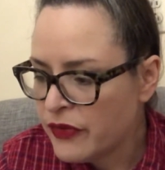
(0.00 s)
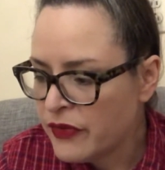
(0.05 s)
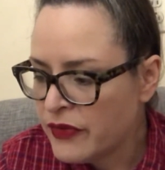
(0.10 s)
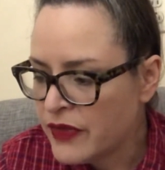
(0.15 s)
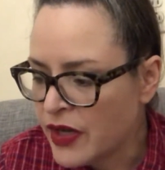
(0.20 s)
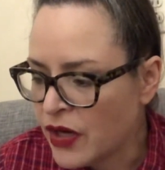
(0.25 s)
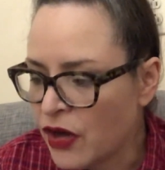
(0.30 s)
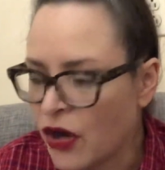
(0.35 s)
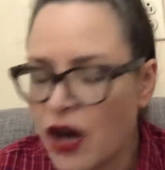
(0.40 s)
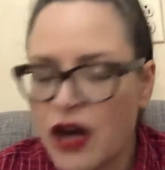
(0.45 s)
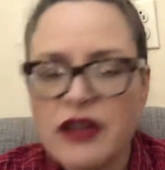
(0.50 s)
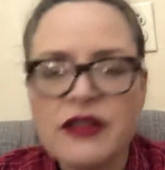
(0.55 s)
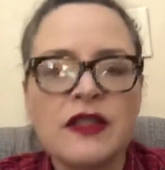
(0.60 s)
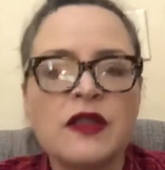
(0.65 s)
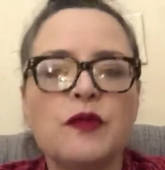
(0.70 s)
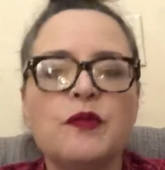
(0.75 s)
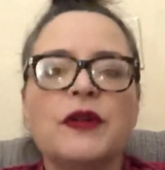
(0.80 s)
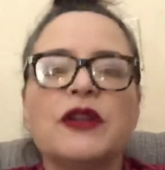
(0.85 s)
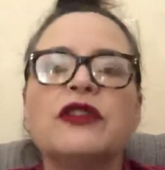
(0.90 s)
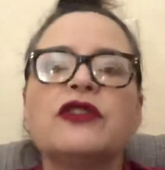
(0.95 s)
there are
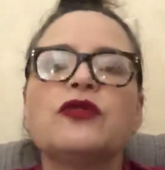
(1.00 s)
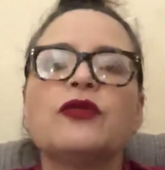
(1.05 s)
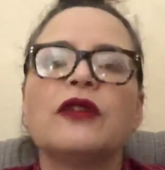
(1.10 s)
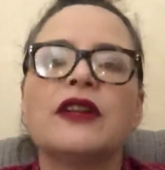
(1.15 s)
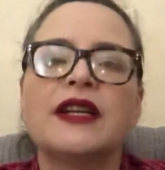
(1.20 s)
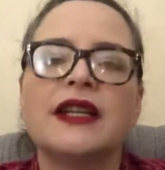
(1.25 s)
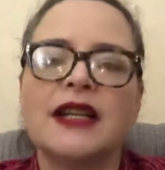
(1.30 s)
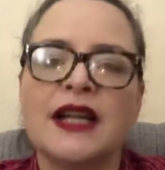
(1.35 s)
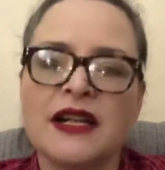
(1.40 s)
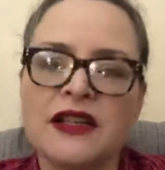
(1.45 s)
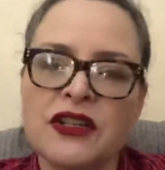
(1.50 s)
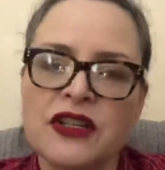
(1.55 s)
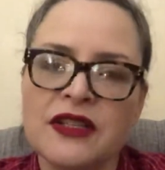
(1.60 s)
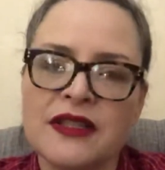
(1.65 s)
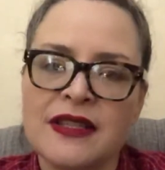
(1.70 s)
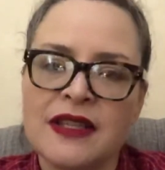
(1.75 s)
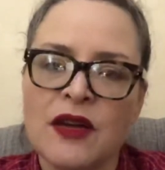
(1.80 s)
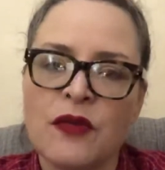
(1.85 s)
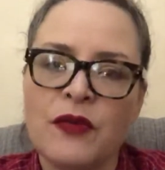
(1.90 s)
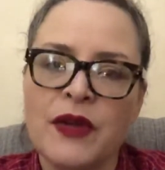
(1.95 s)
spiritual
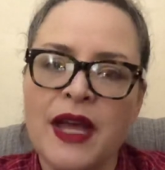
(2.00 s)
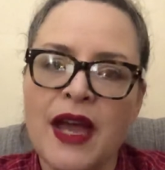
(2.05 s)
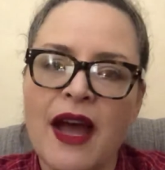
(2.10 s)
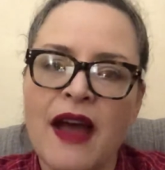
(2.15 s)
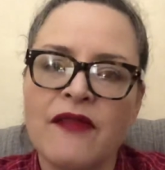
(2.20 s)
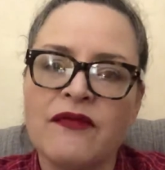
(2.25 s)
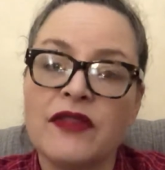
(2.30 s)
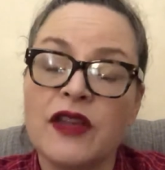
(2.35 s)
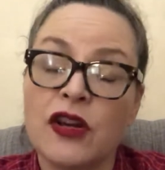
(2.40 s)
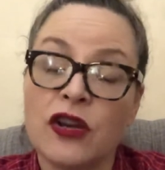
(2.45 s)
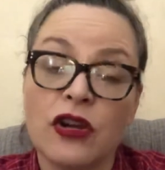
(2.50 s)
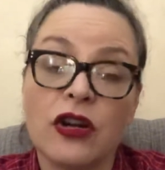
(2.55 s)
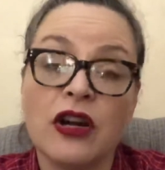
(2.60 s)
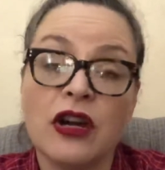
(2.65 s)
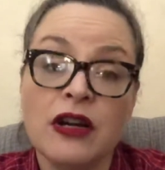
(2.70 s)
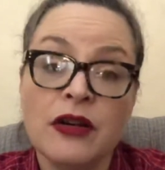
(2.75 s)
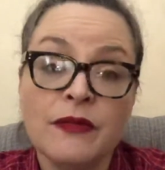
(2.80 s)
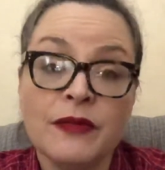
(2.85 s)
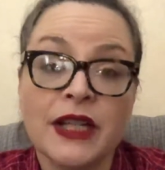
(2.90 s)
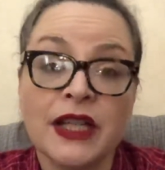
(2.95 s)
connections that we have that are
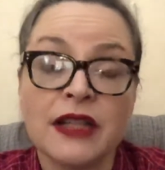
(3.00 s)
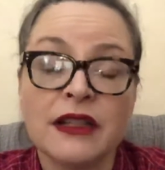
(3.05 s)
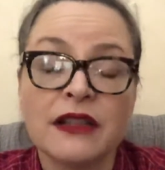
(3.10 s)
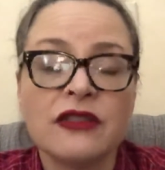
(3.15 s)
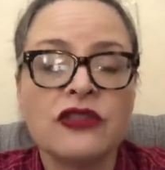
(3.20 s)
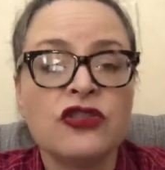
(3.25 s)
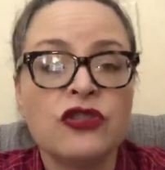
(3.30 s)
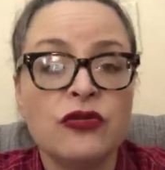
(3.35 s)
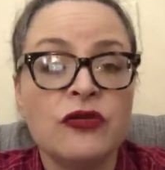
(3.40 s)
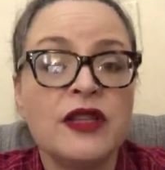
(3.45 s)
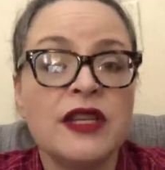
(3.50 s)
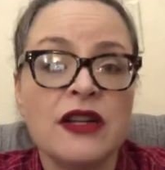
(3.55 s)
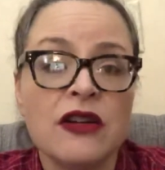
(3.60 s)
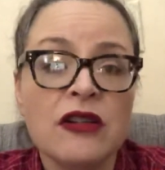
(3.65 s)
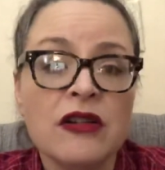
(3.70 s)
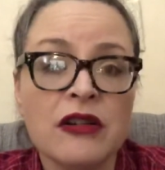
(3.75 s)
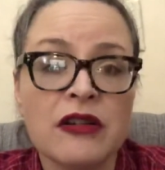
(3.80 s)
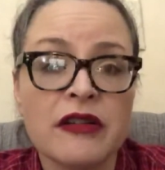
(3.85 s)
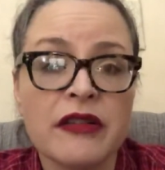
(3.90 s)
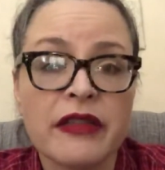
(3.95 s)
karmic to the
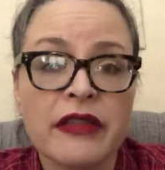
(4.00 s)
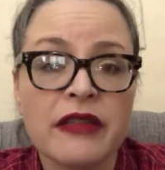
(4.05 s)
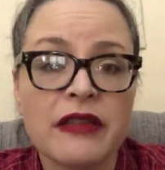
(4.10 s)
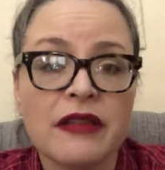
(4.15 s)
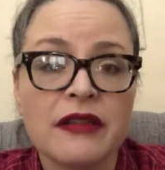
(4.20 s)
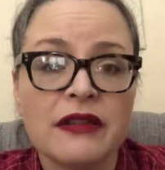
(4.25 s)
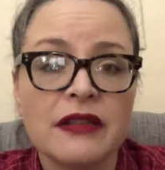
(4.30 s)
earth.